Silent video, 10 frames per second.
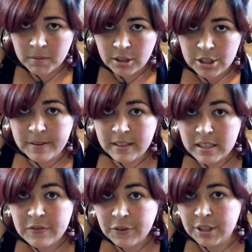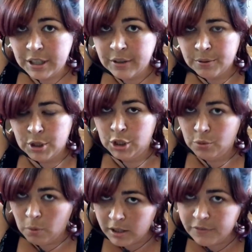You're doing this for you. You
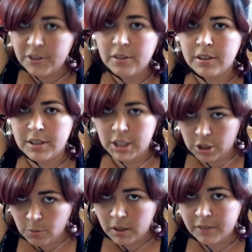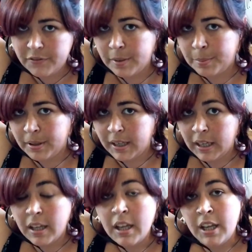want to feel good. You want to feel pretty.